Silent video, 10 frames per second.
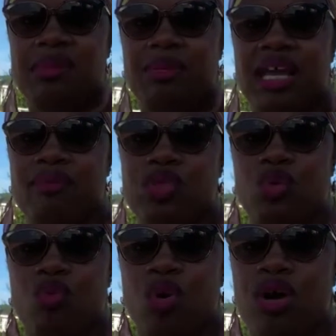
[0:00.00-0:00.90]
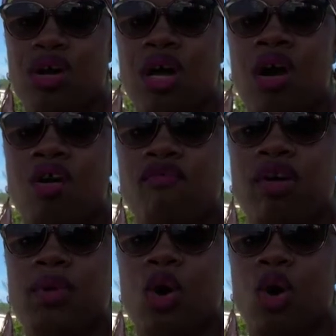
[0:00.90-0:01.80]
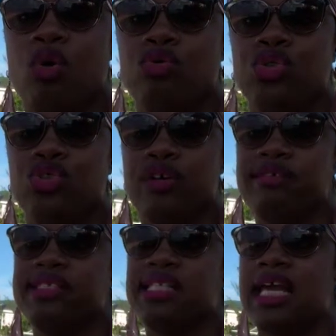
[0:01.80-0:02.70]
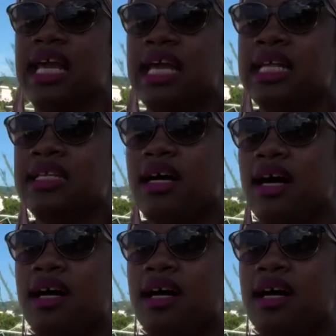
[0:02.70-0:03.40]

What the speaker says: to be able to work from your own strengths and,